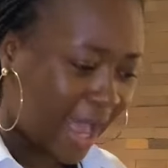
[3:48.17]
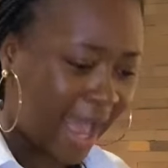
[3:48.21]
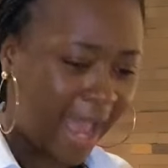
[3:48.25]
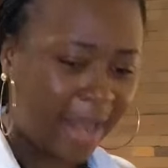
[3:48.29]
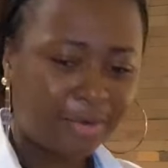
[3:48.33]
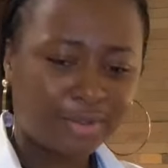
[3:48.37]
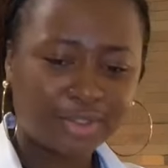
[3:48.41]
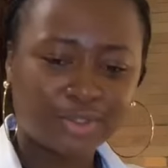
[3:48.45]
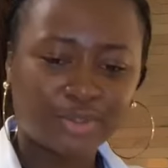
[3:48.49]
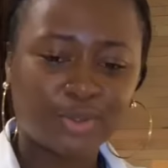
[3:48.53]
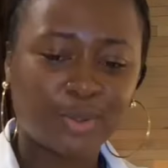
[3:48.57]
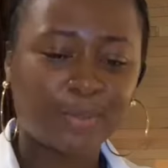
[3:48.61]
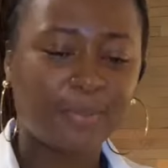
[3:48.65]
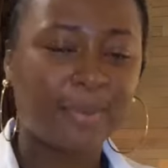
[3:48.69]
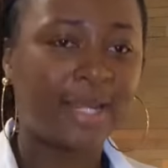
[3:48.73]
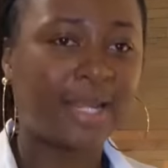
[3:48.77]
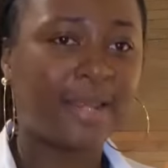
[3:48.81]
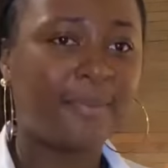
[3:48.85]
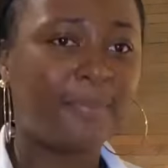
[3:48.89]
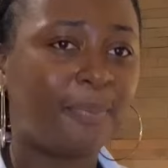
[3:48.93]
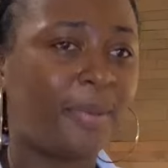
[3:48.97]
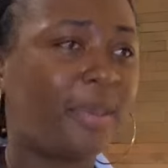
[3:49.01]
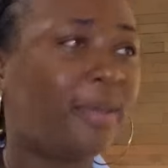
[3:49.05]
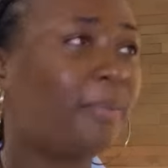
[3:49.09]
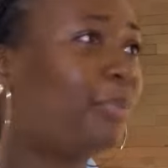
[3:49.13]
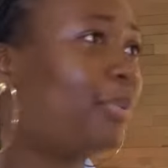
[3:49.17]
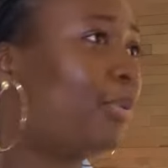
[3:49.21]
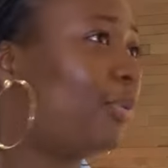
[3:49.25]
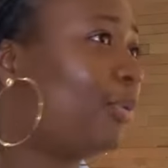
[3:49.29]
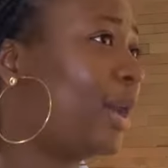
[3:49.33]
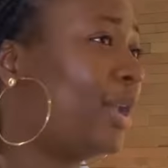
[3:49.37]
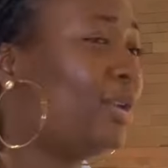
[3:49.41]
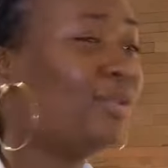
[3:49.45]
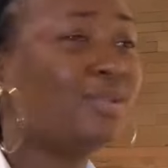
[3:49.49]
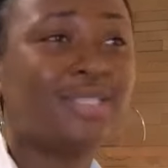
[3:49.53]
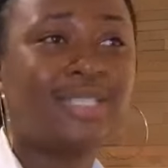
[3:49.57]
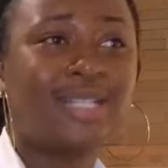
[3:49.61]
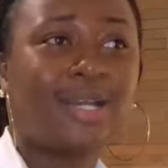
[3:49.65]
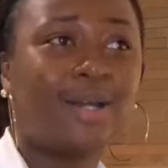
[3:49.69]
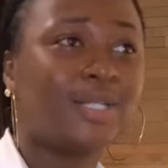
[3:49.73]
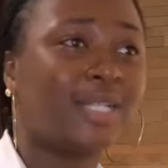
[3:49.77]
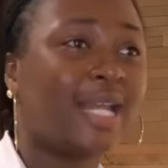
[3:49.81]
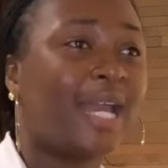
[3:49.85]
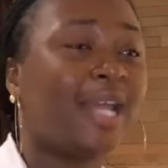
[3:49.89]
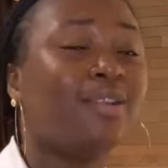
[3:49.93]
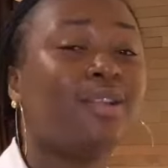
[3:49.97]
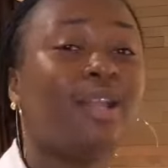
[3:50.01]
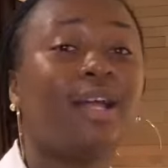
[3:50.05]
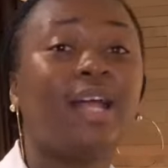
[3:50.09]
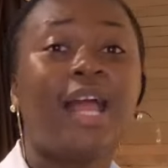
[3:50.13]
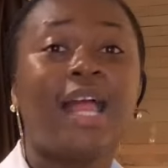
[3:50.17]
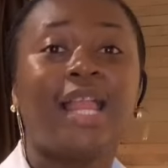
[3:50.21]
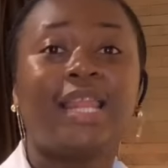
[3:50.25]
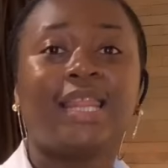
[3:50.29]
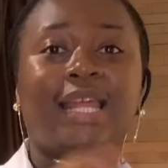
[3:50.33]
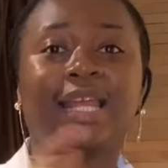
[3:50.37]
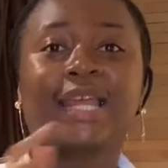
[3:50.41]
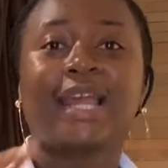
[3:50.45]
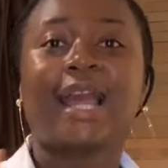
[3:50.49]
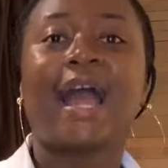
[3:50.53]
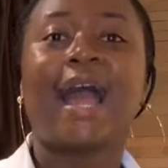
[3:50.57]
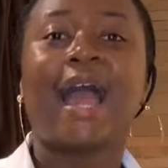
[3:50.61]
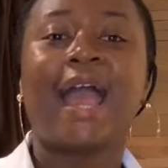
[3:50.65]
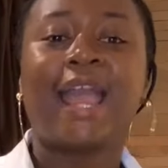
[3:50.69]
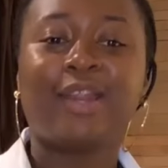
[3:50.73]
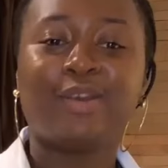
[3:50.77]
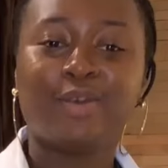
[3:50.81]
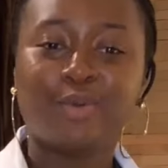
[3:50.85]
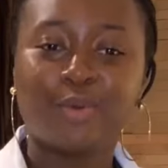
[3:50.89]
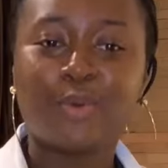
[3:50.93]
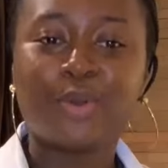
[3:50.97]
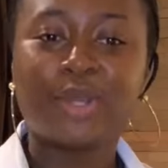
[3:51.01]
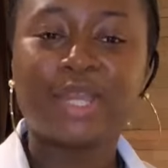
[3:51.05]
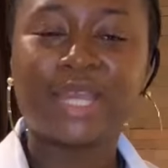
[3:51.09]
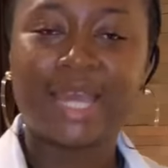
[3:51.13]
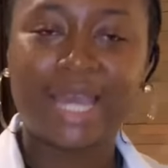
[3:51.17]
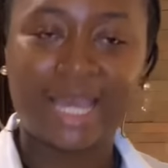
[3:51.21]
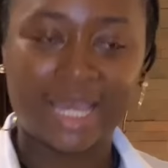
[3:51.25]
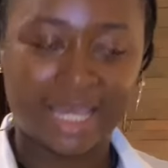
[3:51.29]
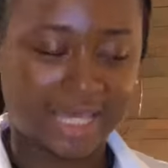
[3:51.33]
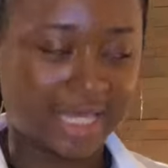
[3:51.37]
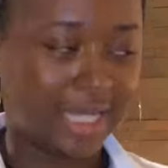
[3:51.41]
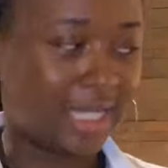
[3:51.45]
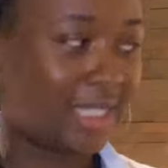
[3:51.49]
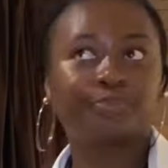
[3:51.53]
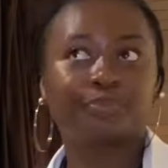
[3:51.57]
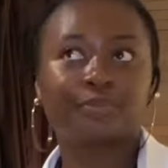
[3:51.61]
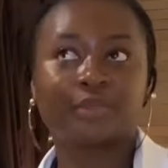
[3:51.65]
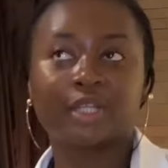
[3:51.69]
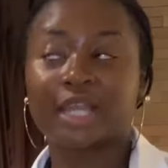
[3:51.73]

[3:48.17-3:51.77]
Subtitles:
I know so many people. I know South. I know Kenya.